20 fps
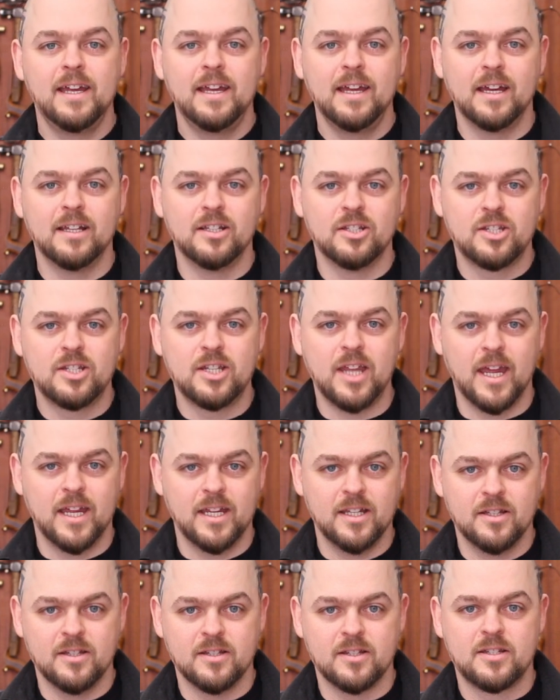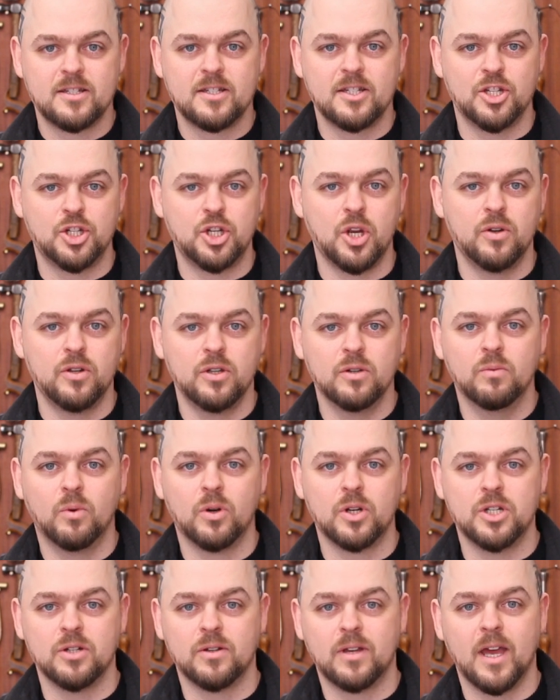and stains to show you
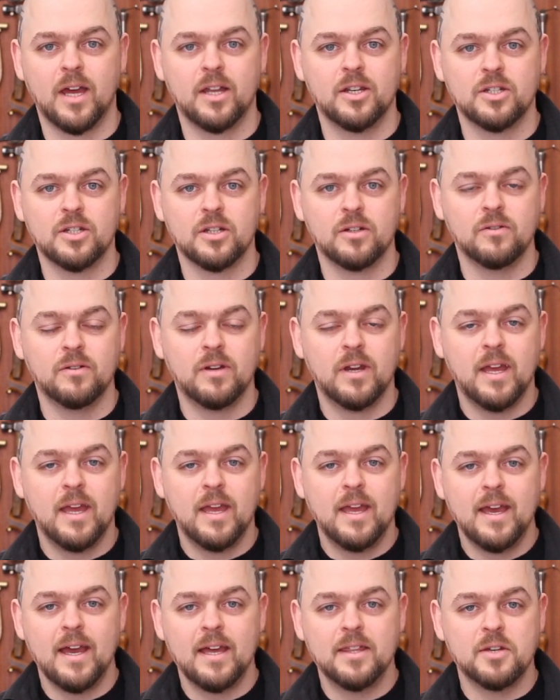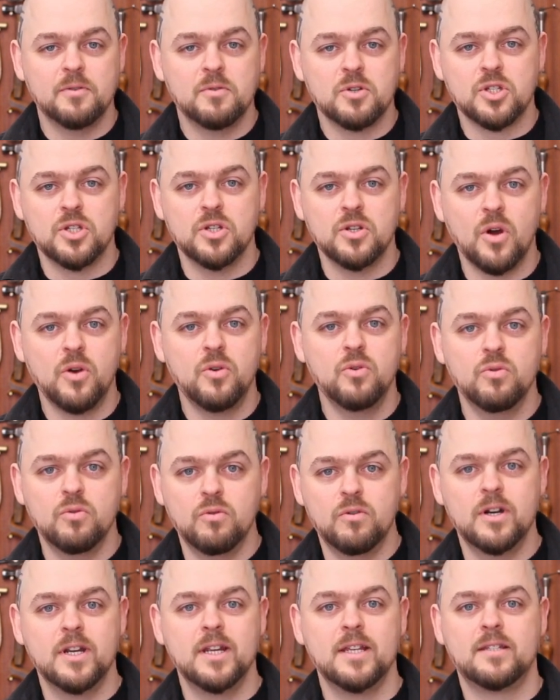what you can do. And there is no
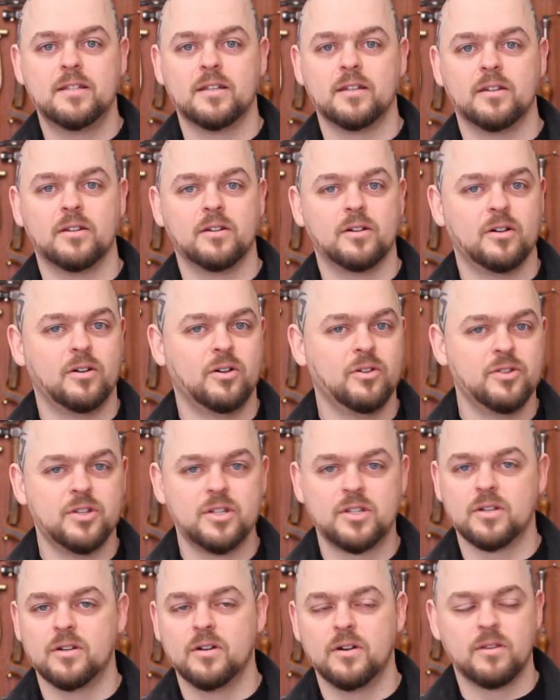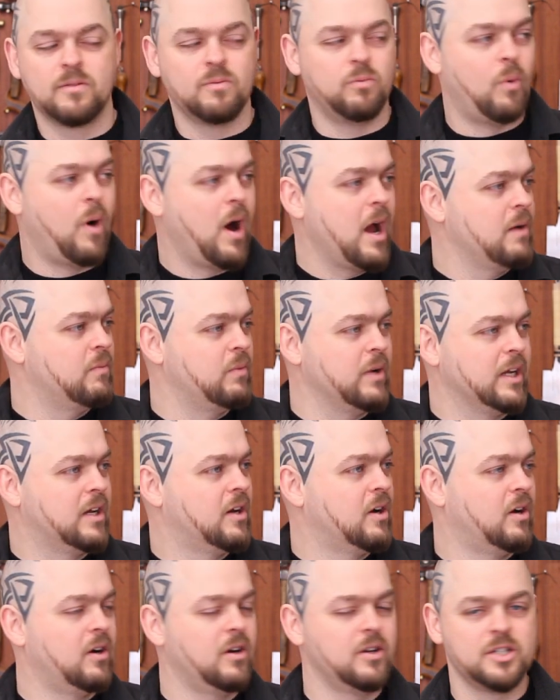reason on this earth why we
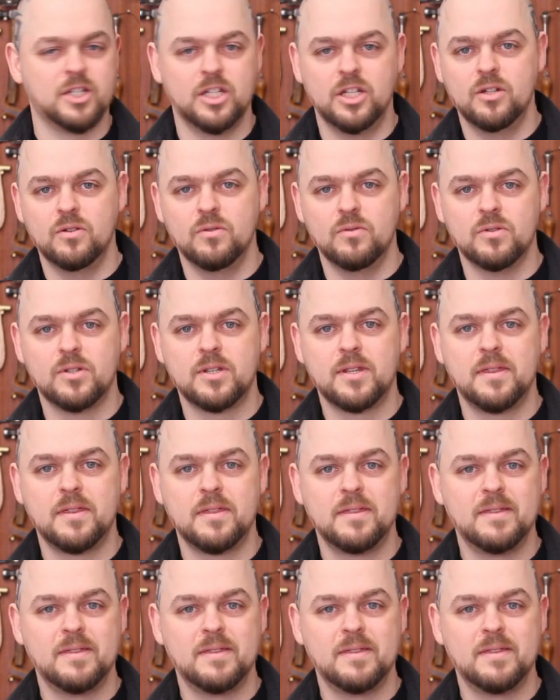can't use